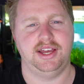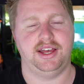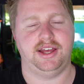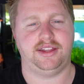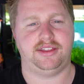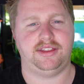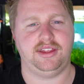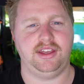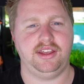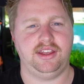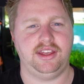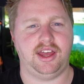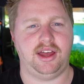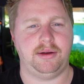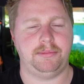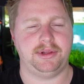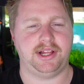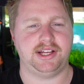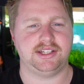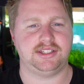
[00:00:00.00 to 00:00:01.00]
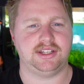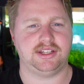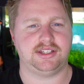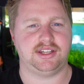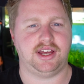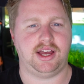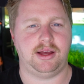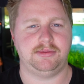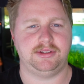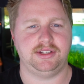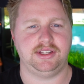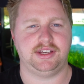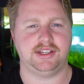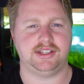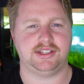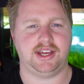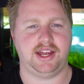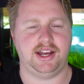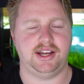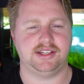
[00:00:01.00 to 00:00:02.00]
I think plastic tubs and
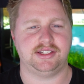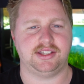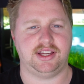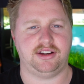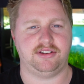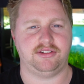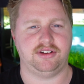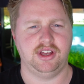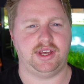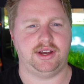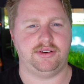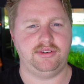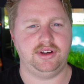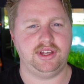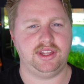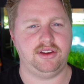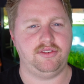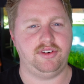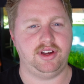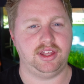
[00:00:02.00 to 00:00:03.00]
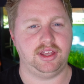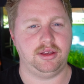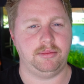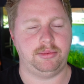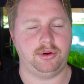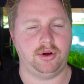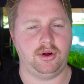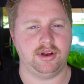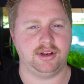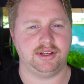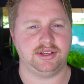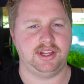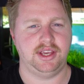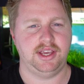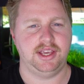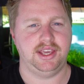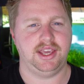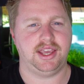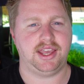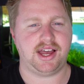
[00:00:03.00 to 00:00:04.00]
containers are really, really important.
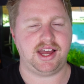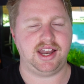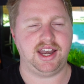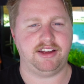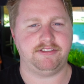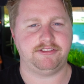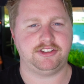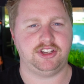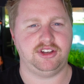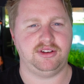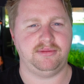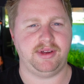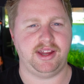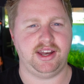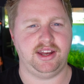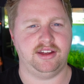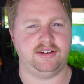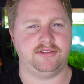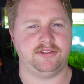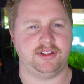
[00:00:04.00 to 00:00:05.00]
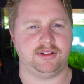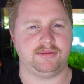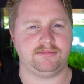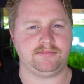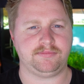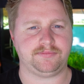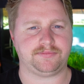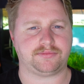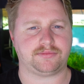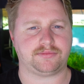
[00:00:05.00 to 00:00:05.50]
You can't have too many of them,